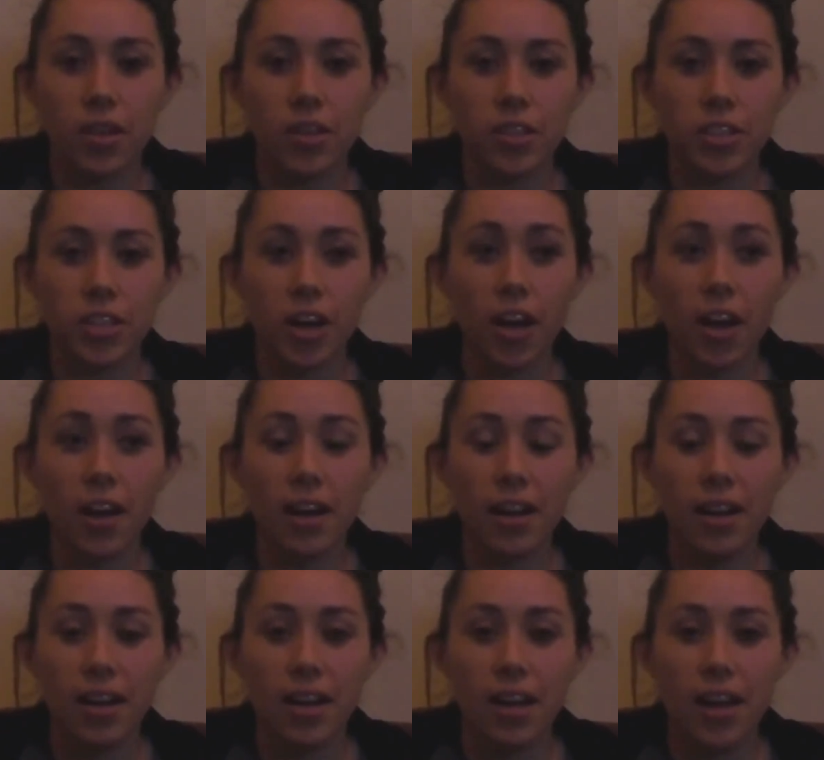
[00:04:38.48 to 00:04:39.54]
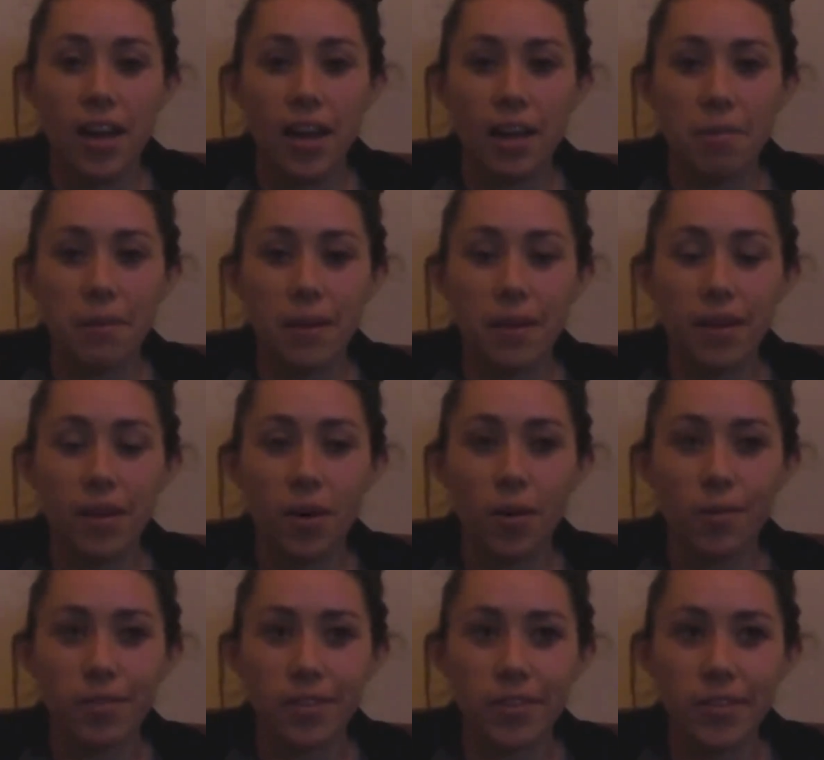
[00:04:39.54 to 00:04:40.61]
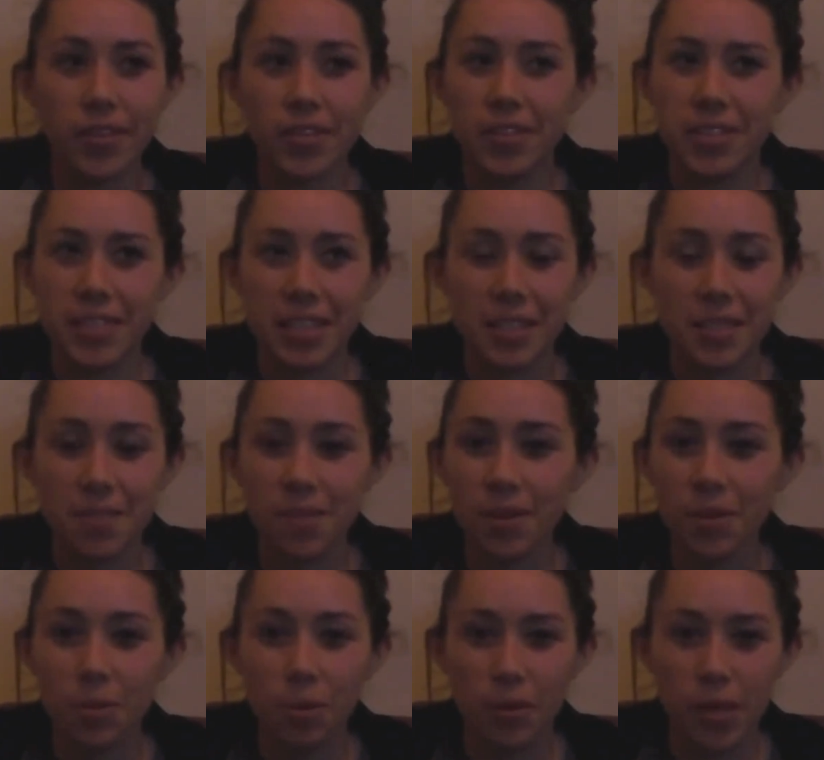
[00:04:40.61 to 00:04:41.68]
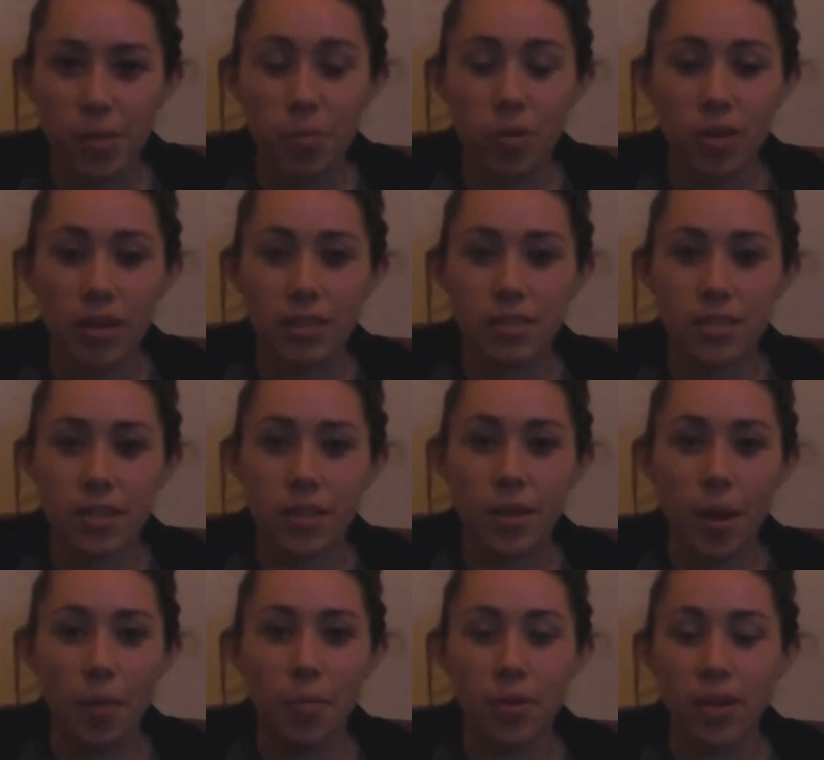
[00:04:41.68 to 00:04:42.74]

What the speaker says: her shot, and it went over the 6-foot goalkeeper into the upper